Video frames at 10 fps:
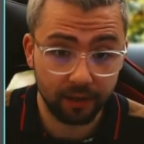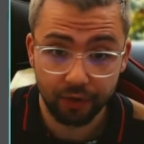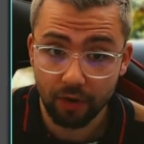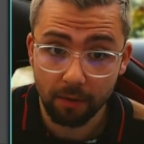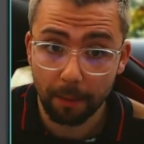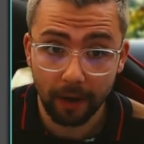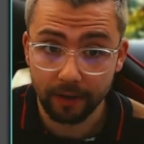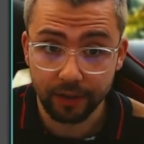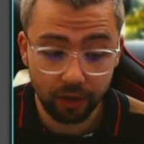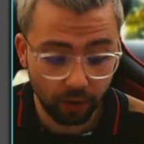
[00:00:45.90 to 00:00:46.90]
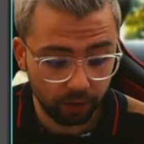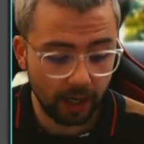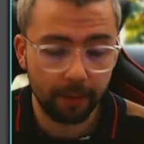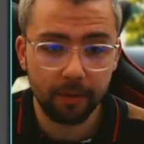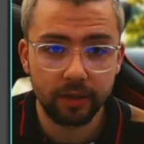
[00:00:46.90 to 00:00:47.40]
and Streamer.Bot
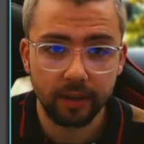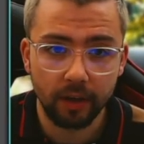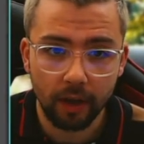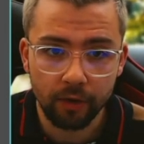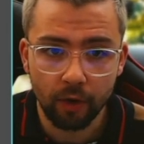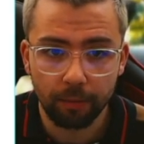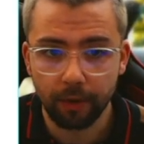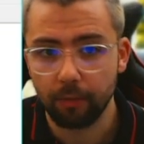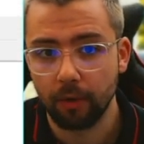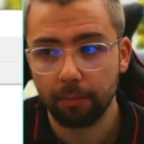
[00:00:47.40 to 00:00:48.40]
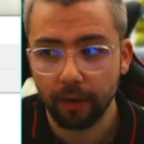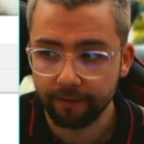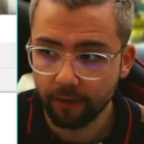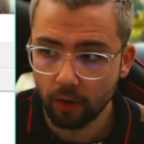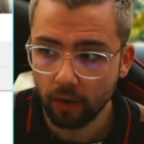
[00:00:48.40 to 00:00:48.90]
installed. I'm using
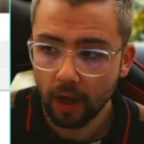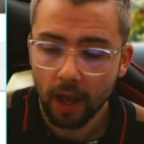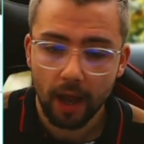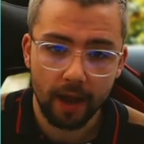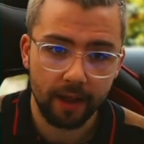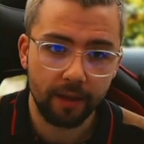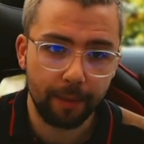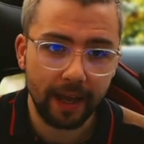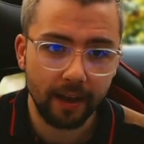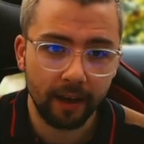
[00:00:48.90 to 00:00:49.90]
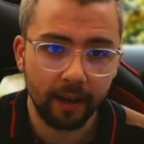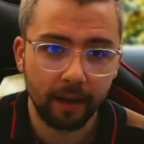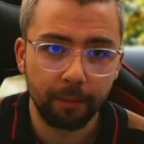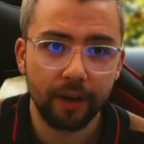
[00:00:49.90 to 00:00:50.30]
0.1.4, the beta,